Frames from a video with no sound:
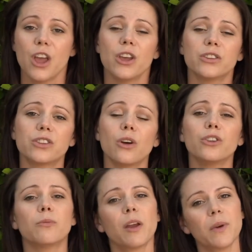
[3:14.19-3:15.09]
So
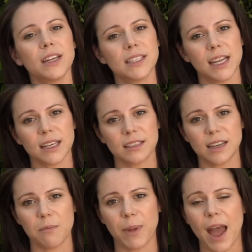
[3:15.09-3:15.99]
you might want to take a
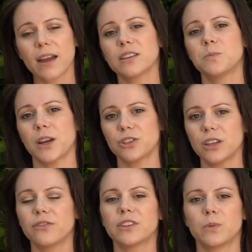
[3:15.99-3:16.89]
step back, especially
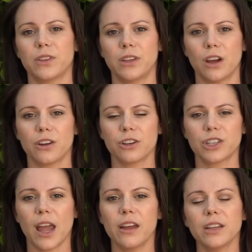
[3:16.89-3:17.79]
if it's with a younger
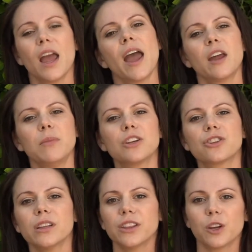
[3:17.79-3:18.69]
child, and make
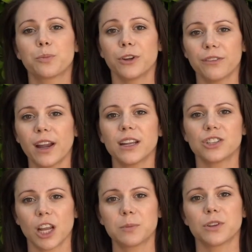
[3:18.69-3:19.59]
sure that their pre-writing
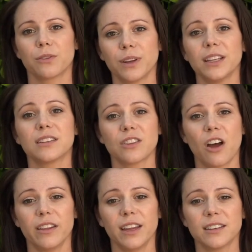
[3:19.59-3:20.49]
shapes are really
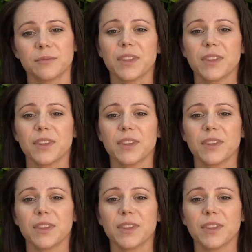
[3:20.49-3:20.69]
solid.